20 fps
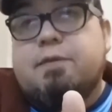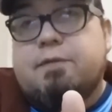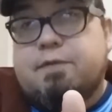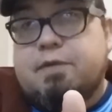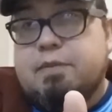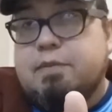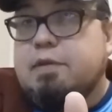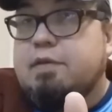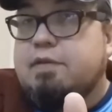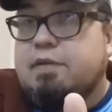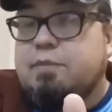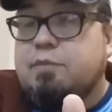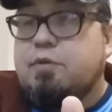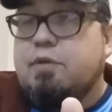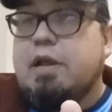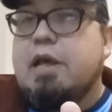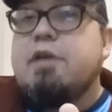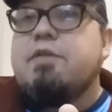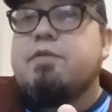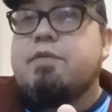from the
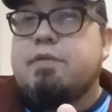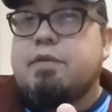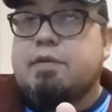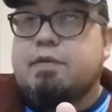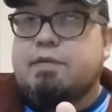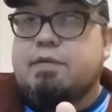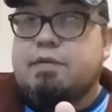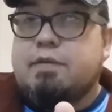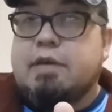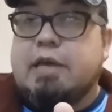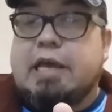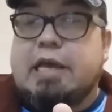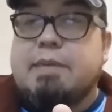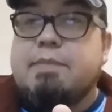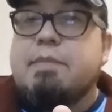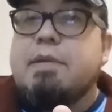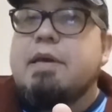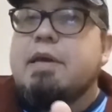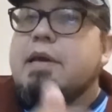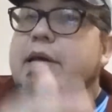simulationist
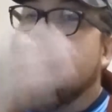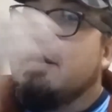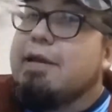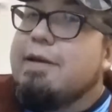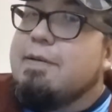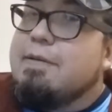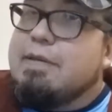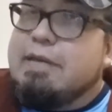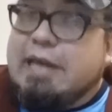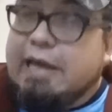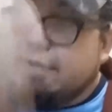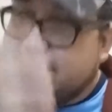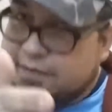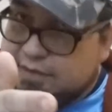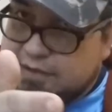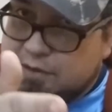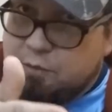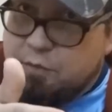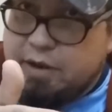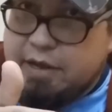game gets in
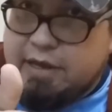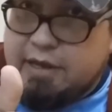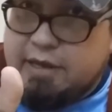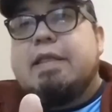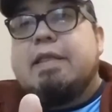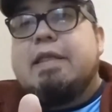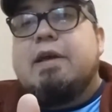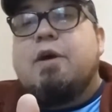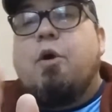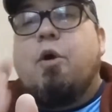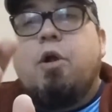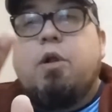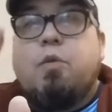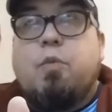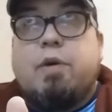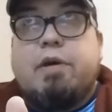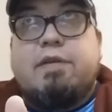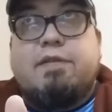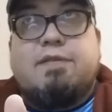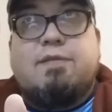the way. the
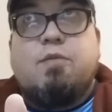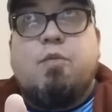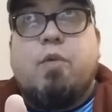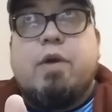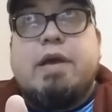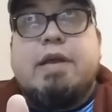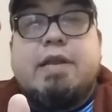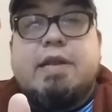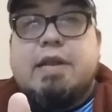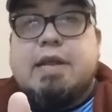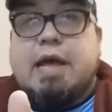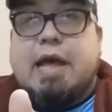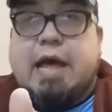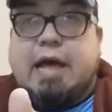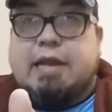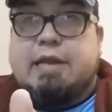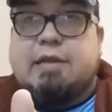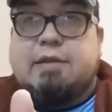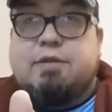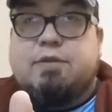always win
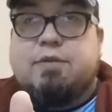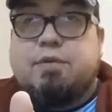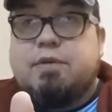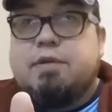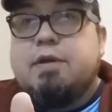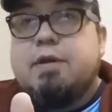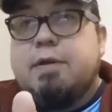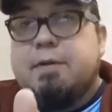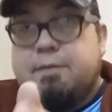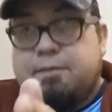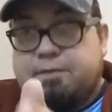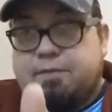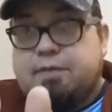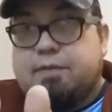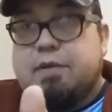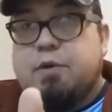attitude from the